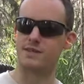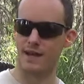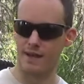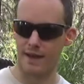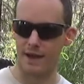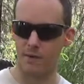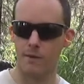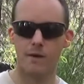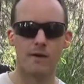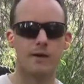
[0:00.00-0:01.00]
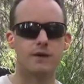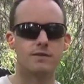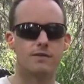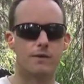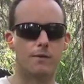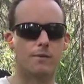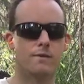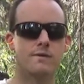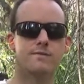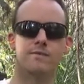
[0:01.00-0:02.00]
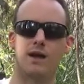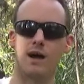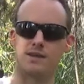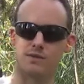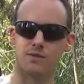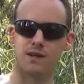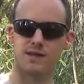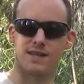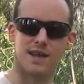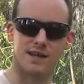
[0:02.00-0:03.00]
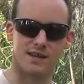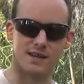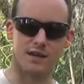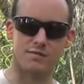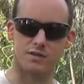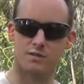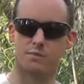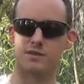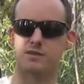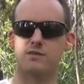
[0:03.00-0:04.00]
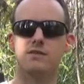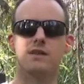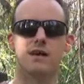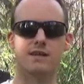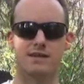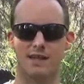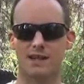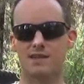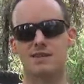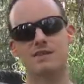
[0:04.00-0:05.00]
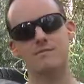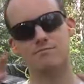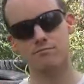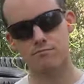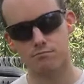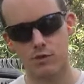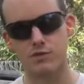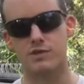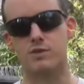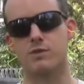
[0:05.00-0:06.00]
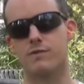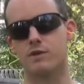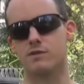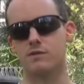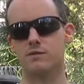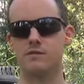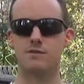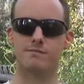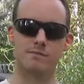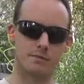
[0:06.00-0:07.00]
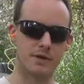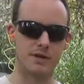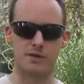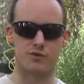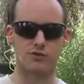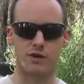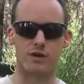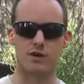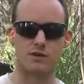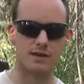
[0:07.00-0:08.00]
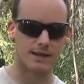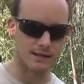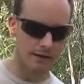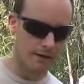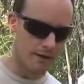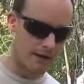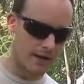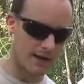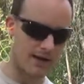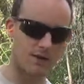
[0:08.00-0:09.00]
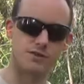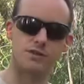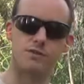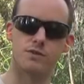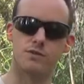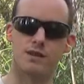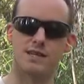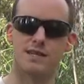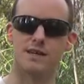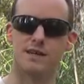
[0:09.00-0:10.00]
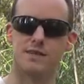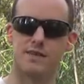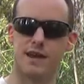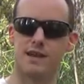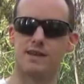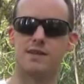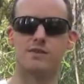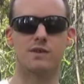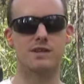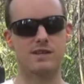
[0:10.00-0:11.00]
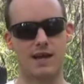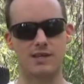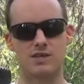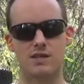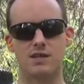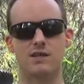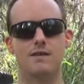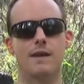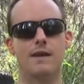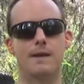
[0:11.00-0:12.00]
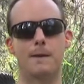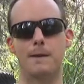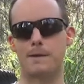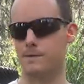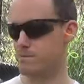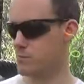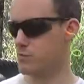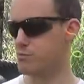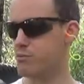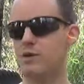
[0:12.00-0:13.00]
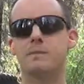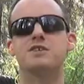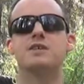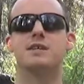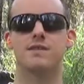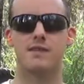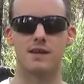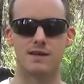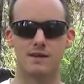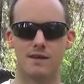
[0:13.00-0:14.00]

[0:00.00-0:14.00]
at now. So I do like that it covers the pistol. I like that it's mostly universal, depending on the trigger guard size. And I also do like that you can attach it and, uh, to pretty much anything